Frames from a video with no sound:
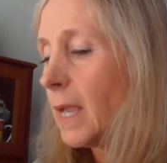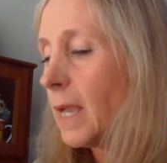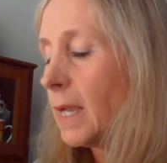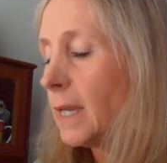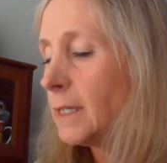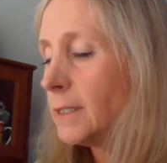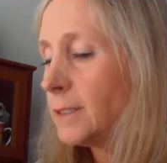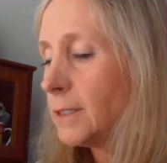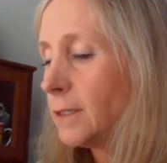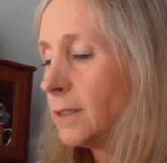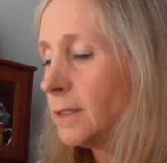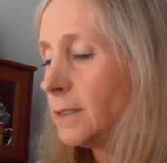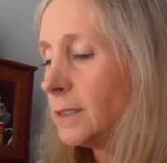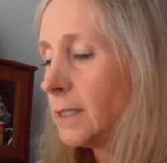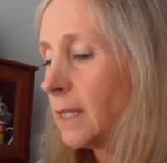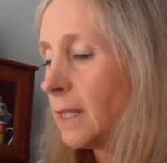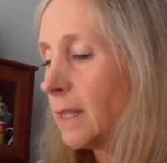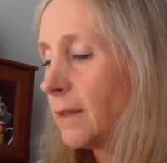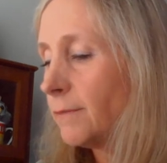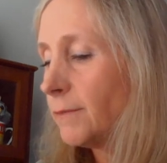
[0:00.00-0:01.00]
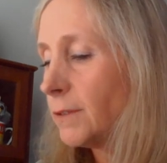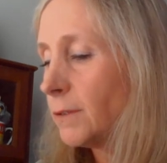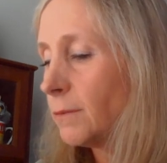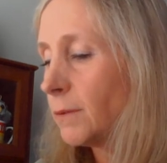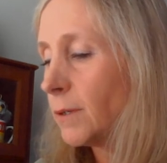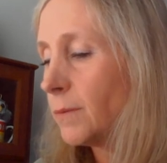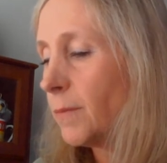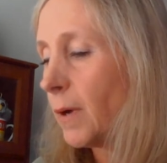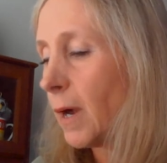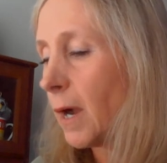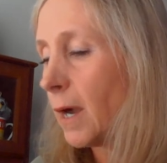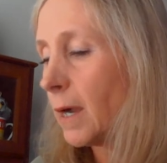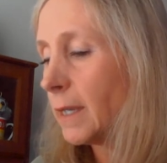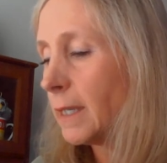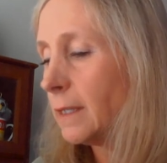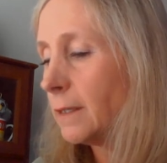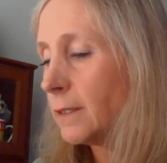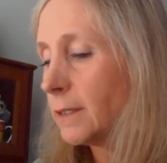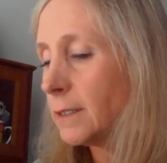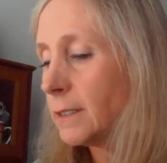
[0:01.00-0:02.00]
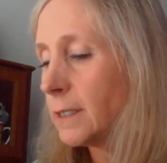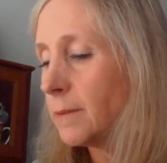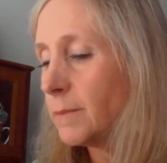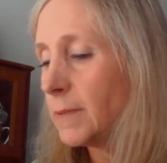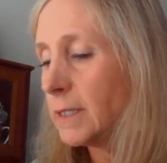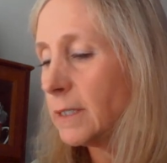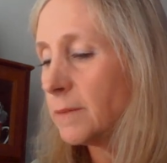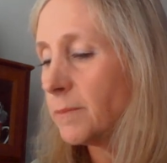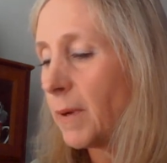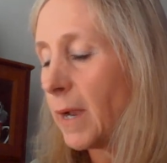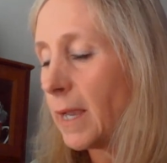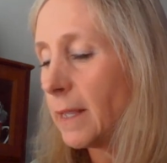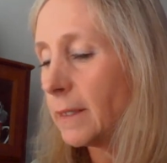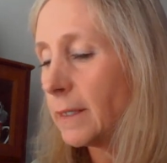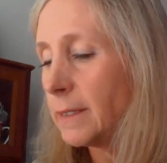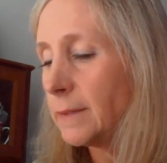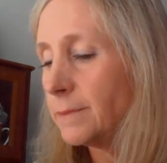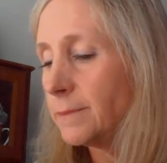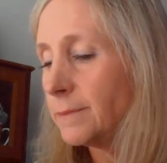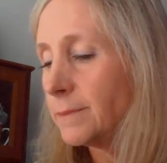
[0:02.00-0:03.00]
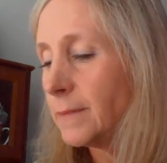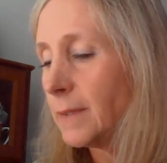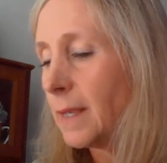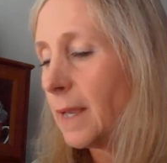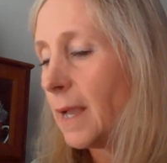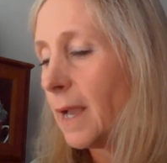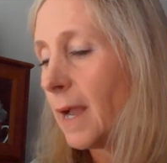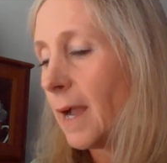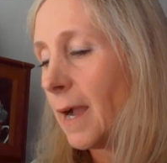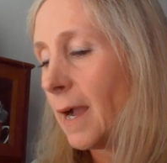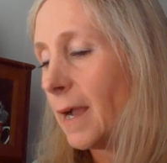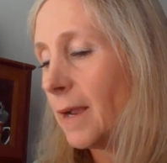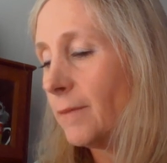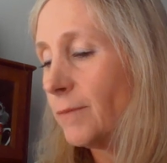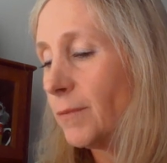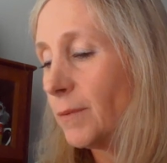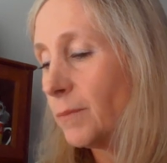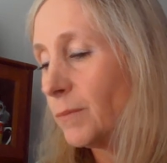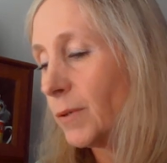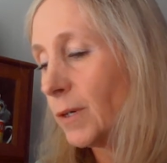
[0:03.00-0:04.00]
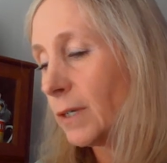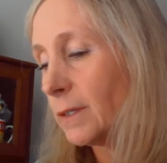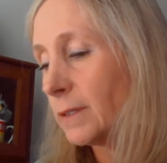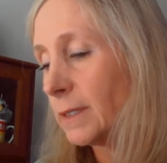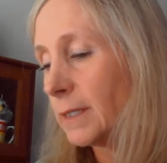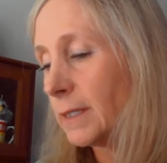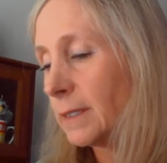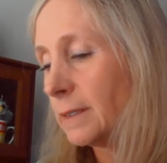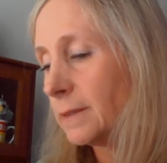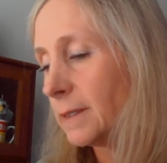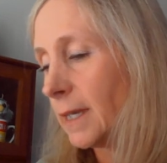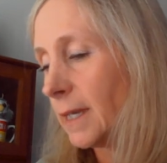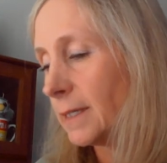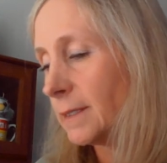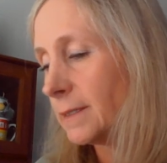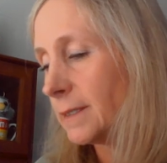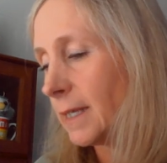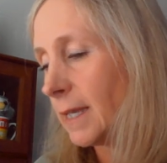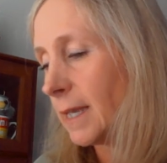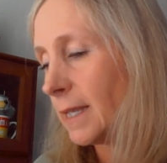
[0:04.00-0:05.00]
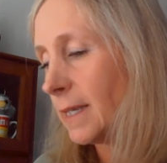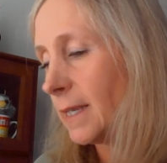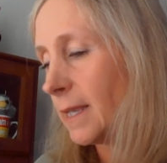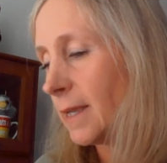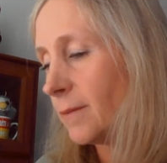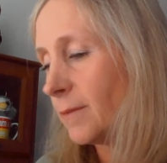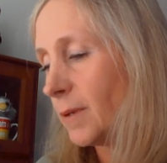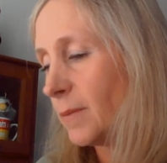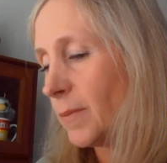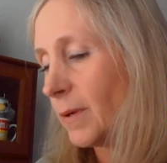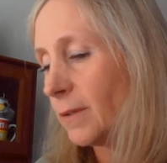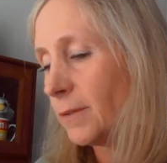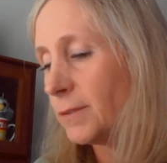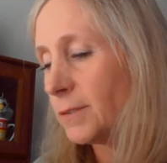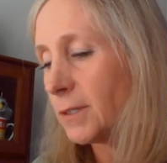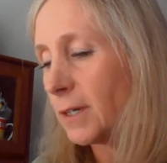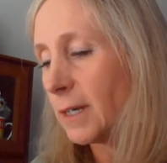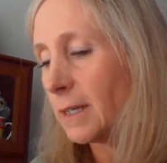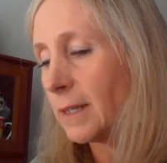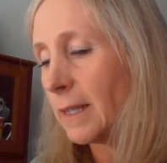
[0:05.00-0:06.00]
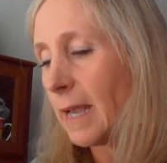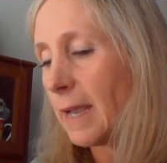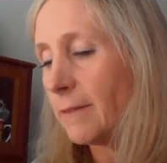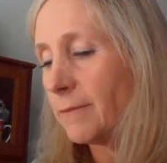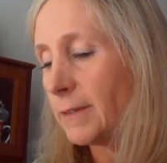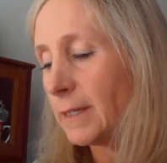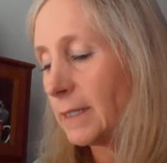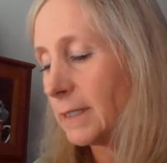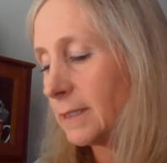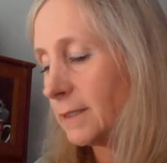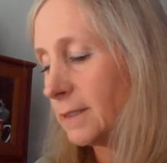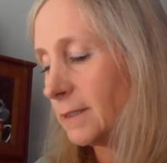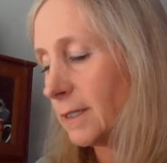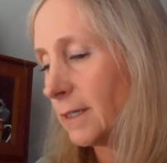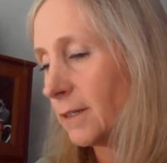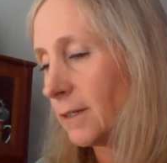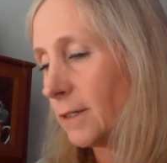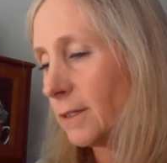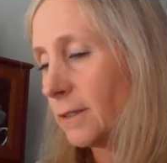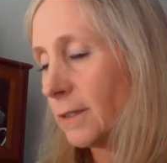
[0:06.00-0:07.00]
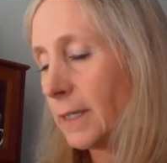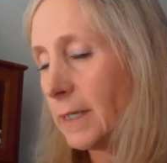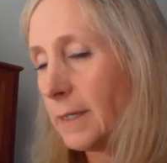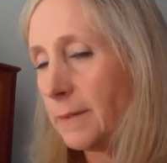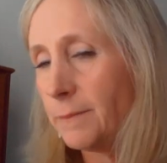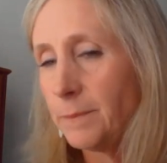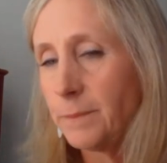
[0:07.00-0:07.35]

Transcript: As soon as they left the room, Augie looked at me smiling. I'm from Brooklyn, I said, and we both started laughing hysterically.